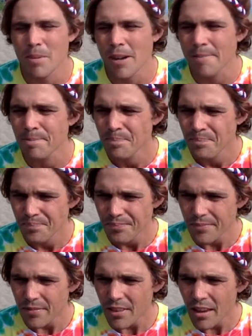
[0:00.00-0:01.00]
But
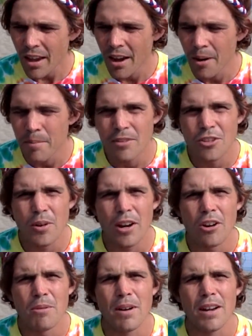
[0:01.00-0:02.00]
do I
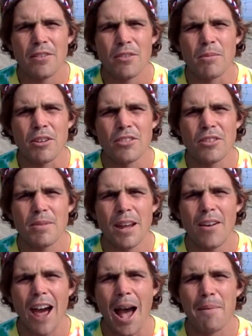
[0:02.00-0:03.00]
earn money from YouTube
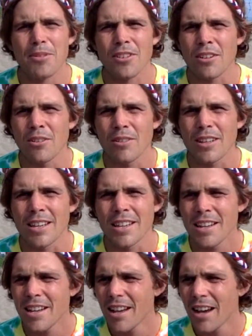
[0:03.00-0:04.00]
now? Absolutely.
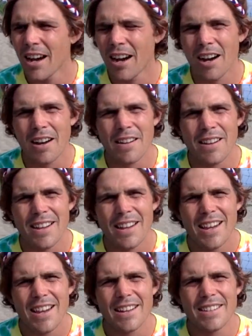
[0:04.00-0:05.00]

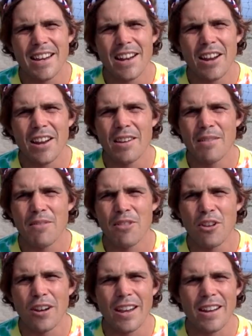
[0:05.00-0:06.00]
Did I
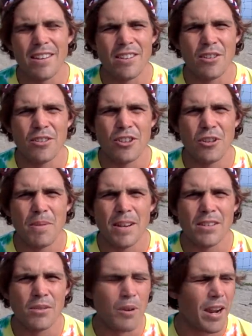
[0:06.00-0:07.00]
look at YouTube
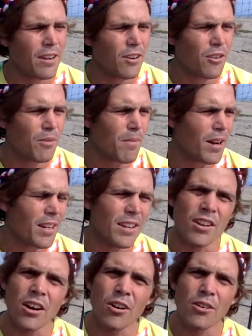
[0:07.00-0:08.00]
as a way to earn money?
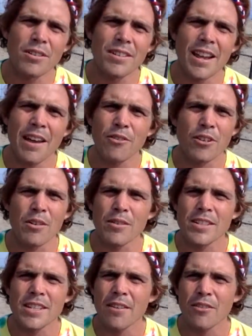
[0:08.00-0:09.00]
No, never. It
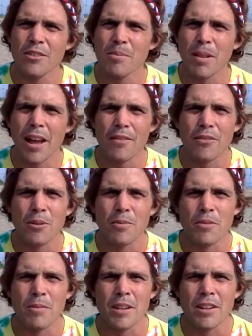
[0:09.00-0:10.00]
was never a platform
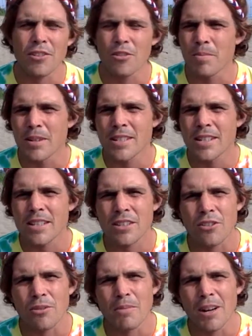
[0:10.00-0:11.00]
for me to do business
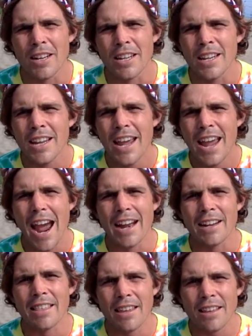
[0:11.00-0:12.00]
and earn money. And
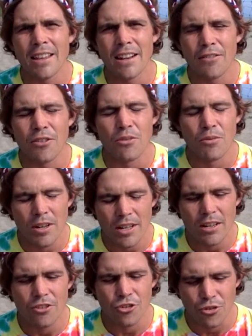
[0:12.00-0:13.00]
I think that if you
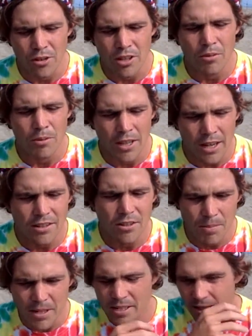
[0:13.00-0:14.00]
really, truly would like to
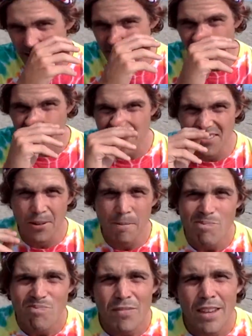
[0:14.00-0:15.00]
be successful
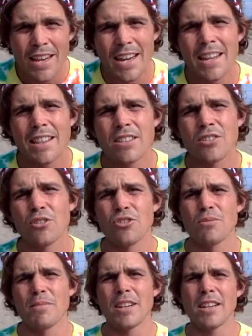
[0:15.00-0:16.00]
in the
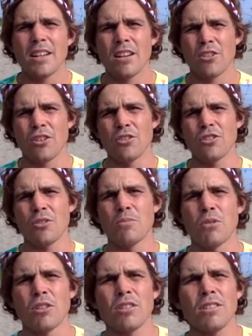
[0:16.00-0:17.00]
social media or YouTube
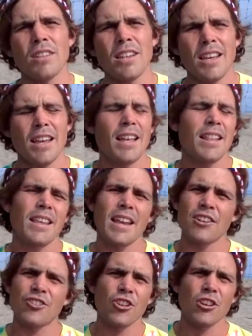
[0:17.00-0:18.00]
world,
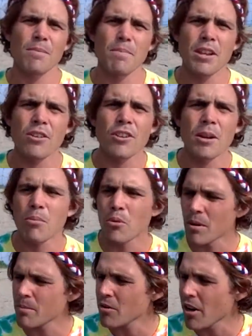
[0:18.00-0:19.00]
it shouldn't be your number
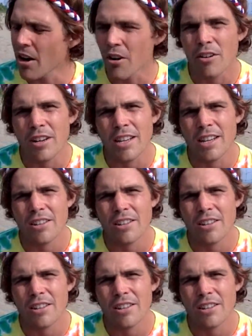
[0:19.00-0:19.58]
one priority.